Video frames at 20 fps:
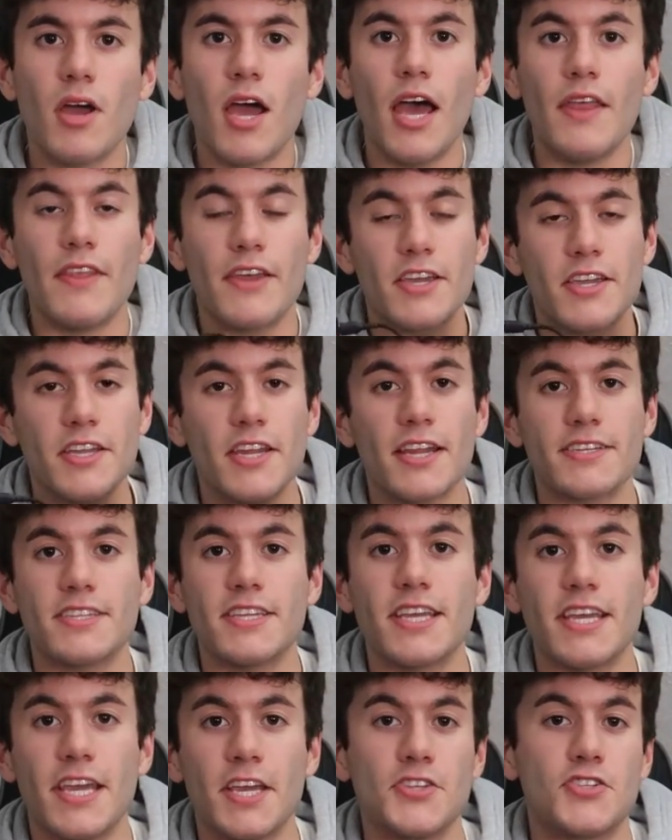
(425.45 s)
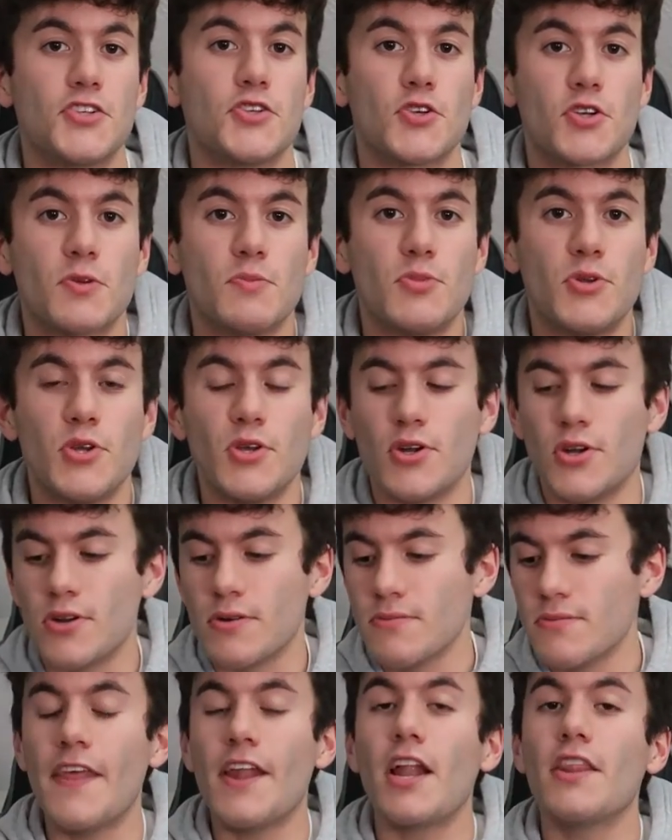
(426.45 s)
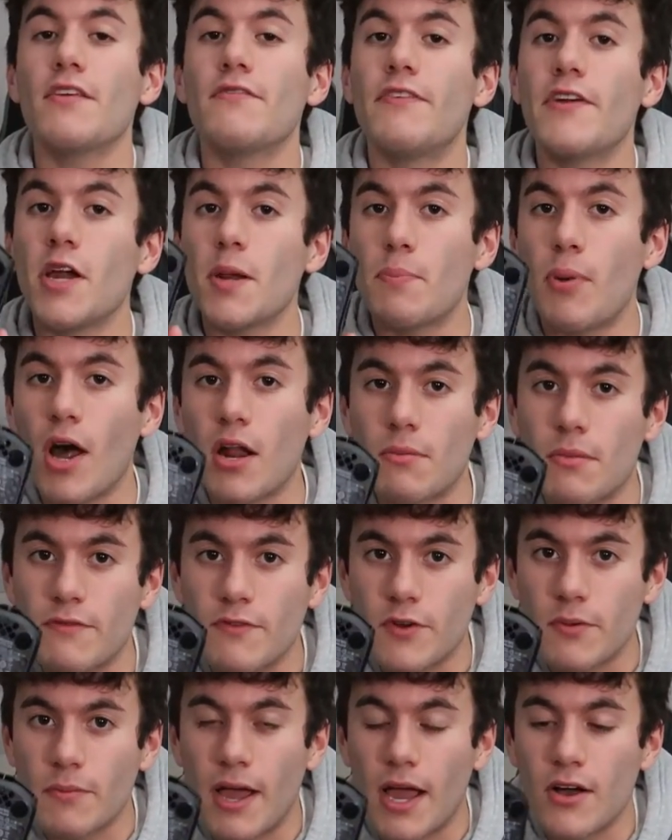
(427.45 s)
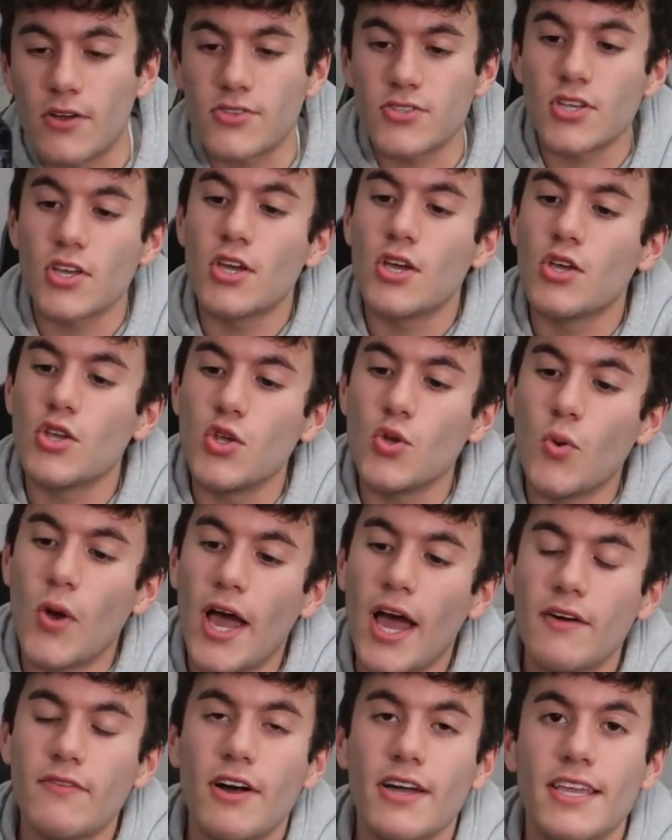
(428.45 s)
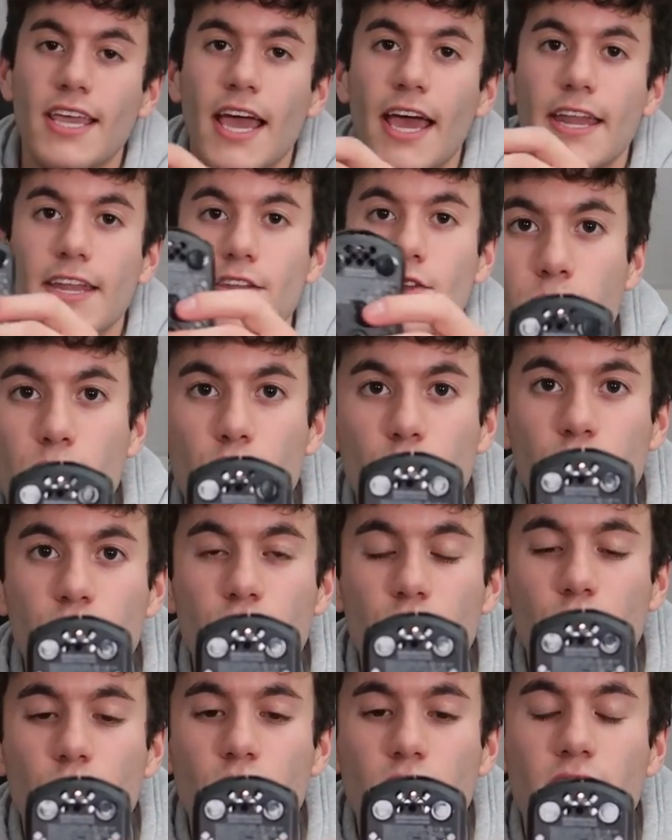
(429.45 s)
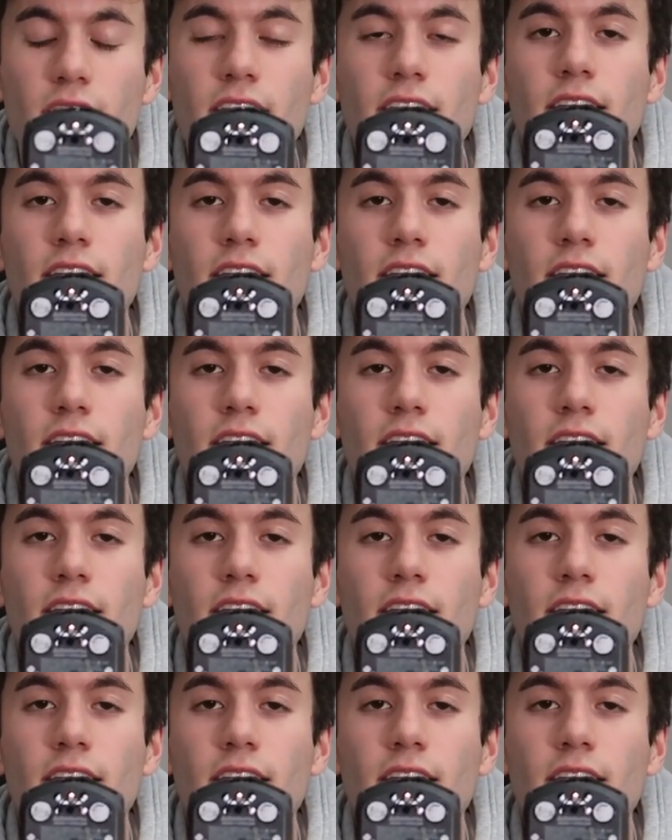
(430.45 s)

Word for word: and then connecting it into your computer. And then on the very bottom of your mouse, you have again, Bluetooth